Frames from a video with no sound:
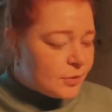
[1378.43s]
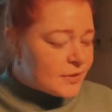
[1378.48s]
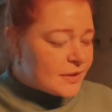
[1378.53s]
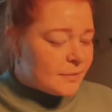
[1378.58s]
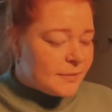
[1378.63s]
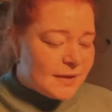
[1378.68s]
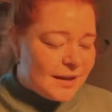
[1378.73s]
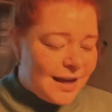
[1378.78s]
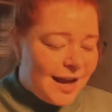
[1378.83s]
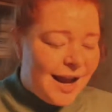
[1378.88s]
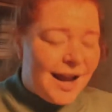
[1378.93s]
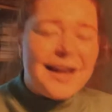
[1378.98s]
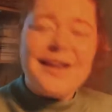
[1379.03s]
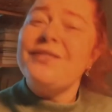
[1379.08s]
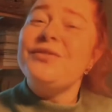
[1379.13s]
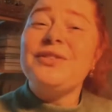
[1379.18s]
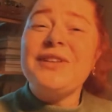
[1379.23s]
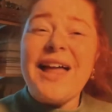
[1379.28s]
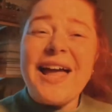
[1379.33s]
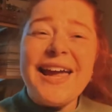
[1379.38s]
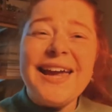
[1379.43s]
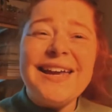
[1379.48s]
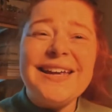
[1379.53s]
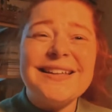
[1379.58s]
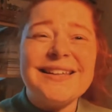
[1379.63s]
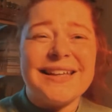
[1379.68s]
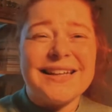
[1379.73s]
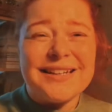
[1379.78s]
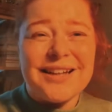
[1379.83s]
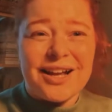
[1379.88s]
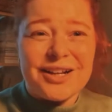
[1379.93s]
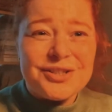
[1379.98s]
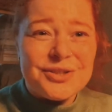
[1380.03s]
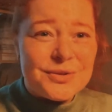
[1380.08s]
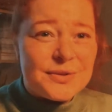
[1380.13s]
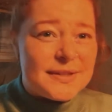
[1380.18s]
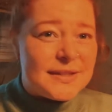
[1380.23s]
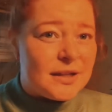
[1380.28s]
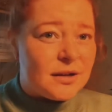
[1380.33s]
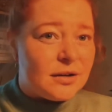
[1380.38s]
something kind of light, like not too
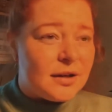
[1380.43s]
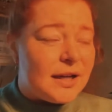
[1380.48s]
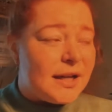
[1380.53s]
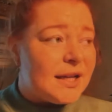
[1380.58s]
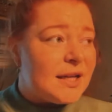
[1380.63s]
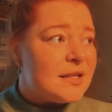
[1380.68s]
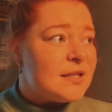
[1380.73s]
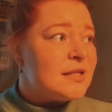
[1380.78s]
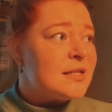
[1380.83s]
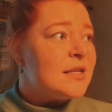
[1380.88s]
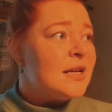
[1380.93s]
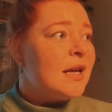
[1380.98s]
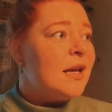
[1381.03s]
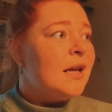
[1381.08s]
serious